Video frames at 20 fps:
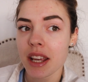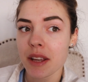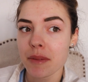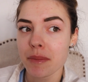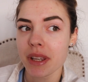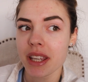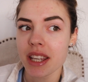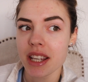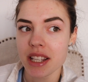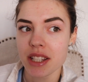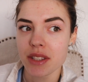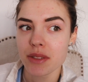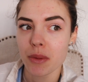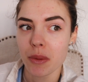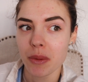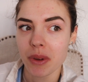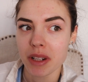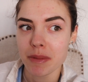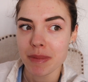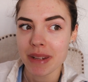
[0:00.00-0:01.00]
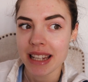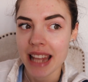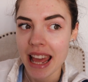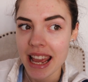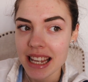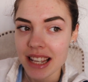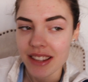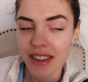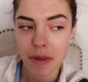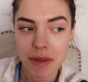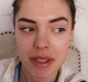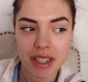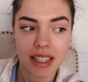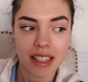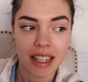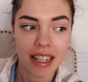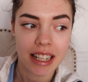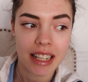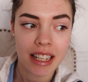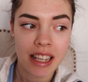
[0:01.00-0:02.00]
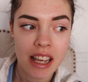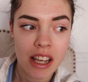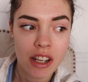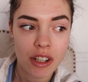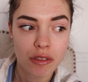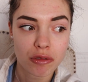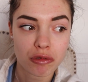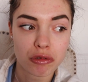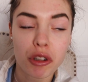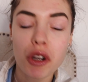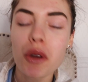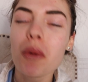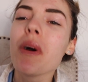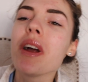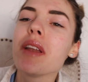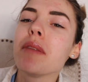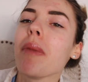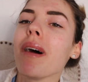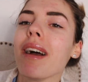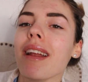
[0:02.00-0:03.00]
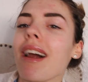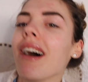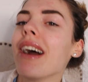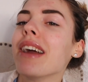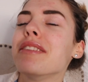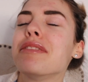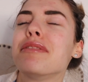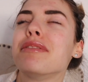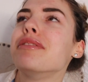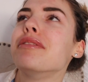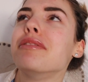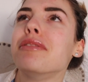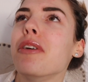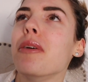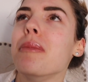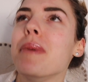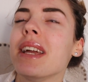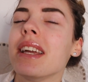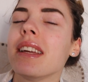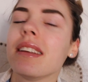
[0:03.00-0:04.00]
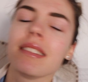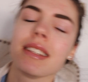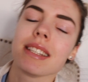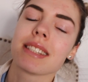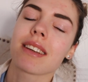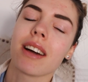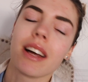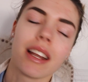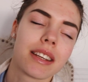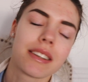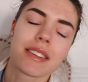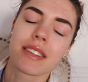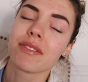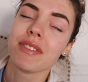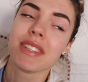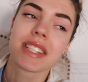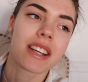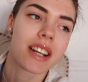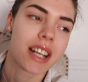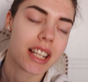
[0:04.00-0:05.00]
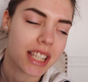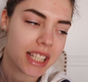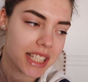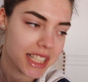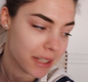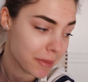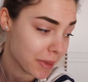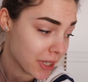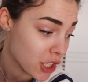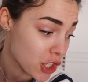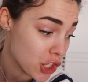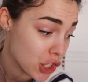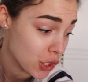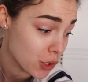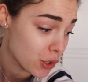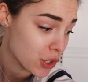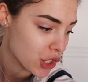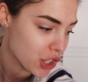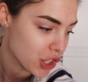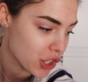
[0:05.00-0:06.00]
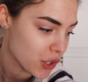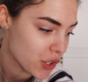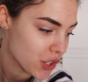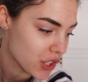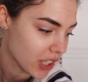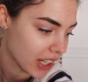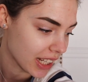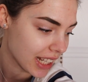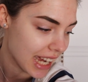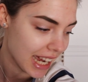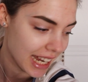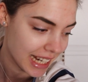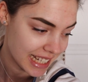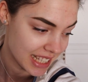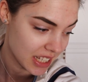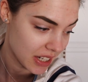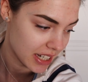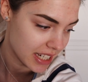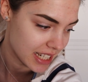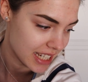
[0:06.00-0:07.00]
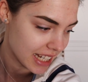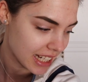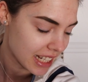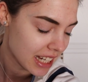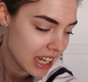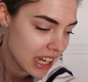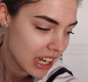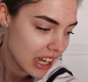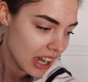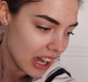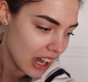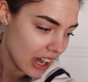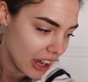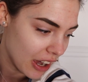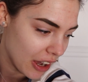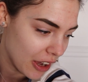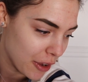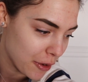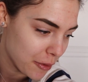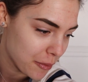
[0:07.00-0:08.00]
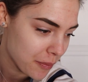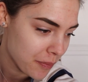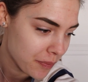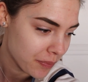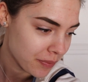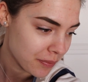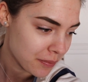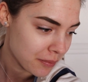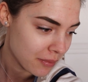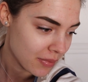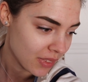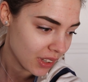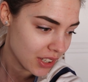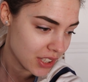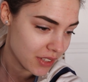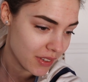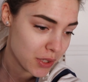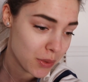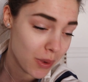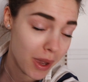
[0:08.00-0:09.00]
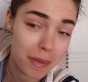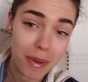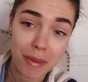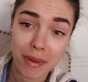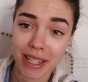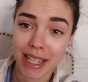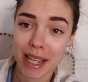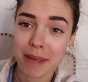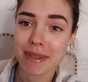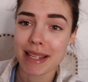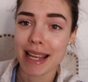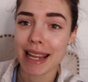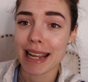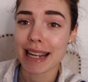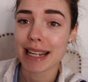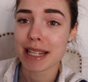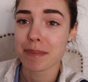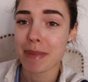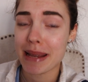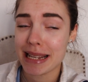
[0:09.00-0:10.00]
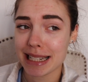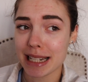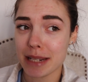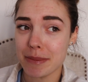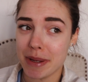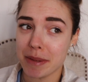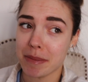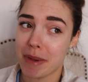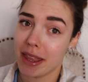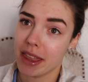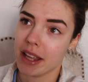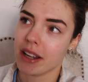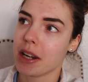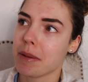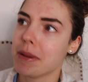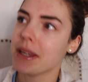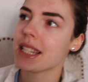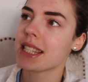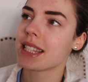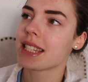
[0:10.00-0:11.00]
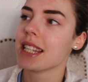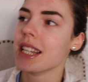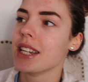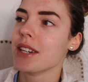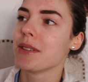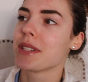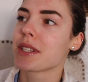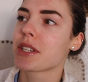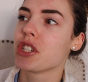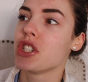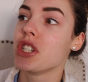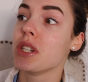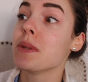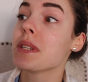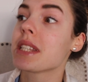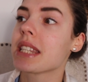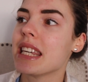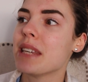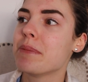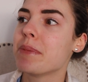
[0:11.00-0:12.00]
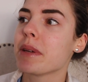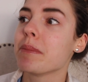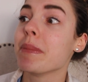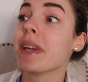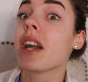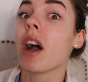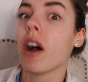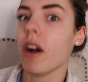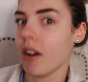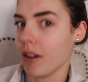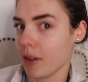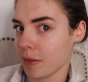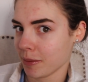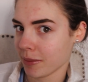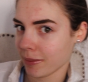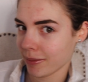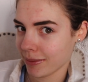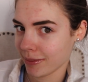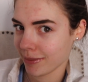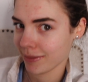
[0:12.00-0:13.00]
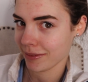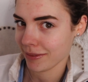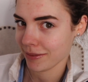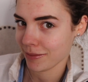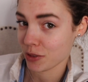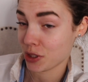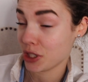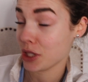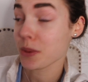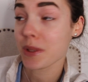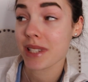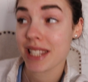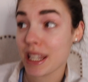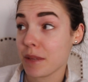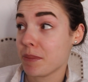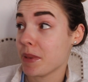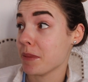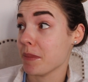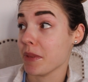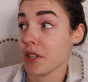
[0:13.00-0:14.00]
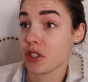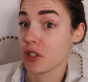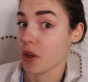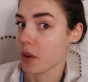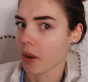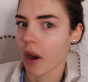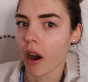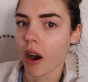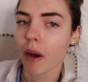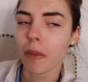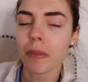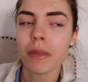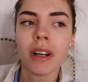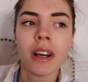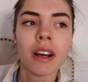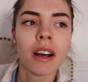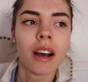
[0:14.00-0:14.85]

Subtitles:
because we were gonna be late and that was gonna like ruin my life for me. These kind of things give me huge like anxiety. So that's what I meant when I kept saying Ellie's basically being my therapist. It was because she was keeping me calm. She was keeping me so calm.